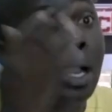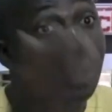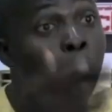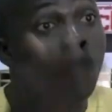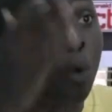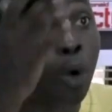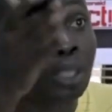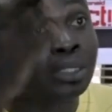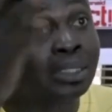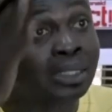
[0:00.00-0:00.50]

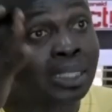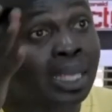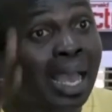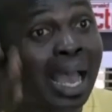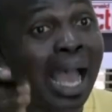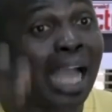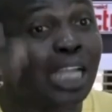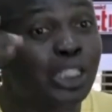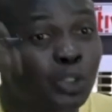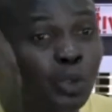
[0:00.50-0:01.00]
was
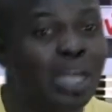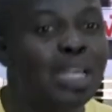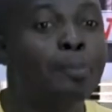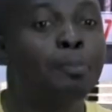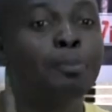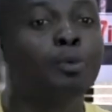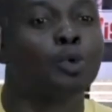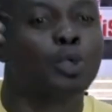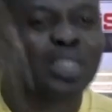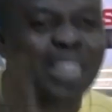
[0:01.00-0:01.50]
actually
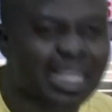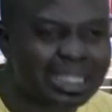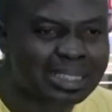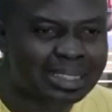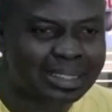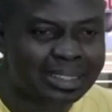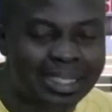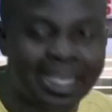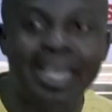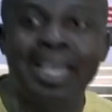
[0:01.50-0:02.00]

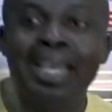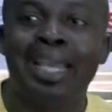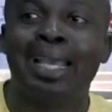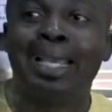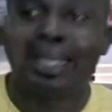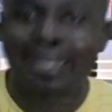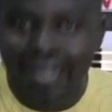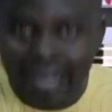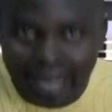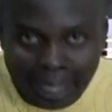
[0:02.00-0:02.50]
protesting
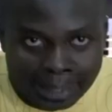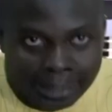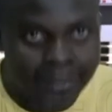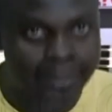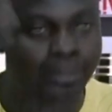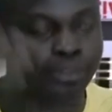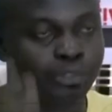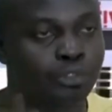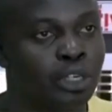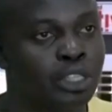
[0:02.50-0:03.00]

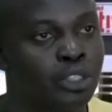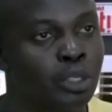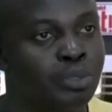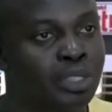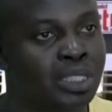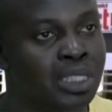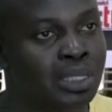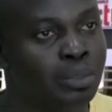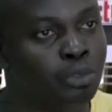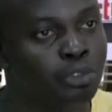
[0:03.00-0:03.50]
against fuel
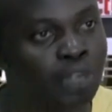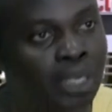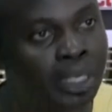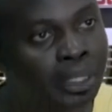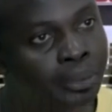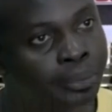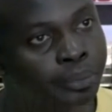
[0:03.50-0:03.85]
subsidy removal.